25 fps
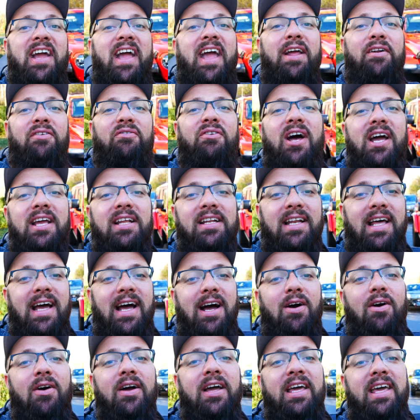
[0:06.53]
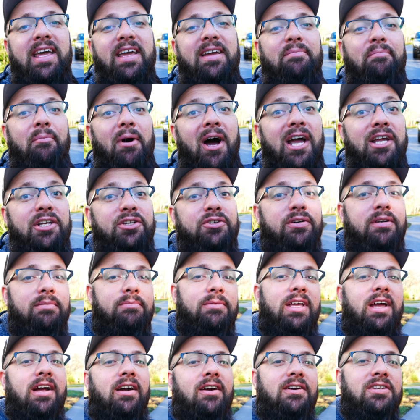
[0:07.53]
And right now, in my
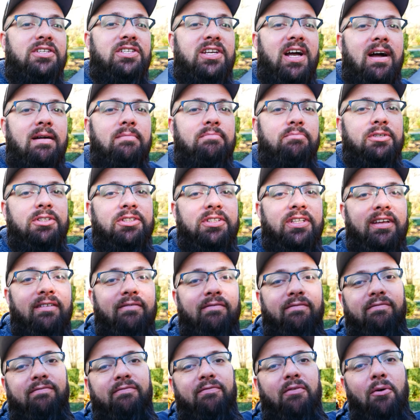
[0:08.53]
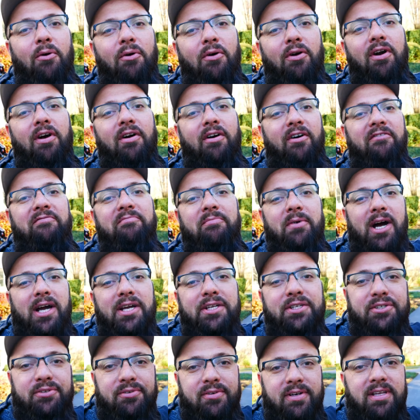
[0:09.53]
dream garage, I'm building four of
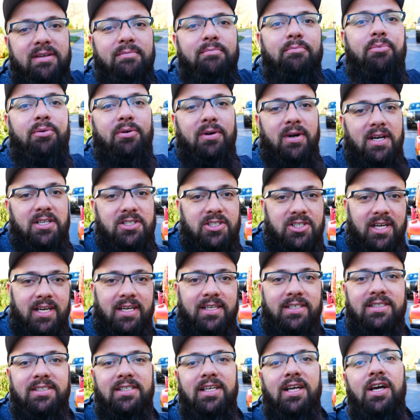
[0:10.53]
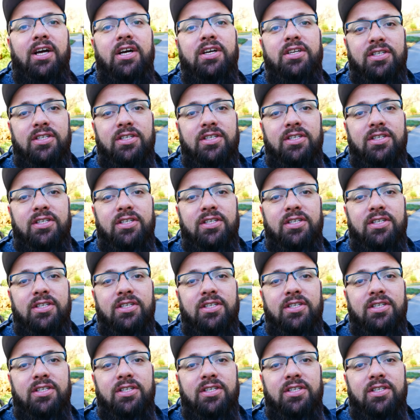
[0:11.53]
my dream projects.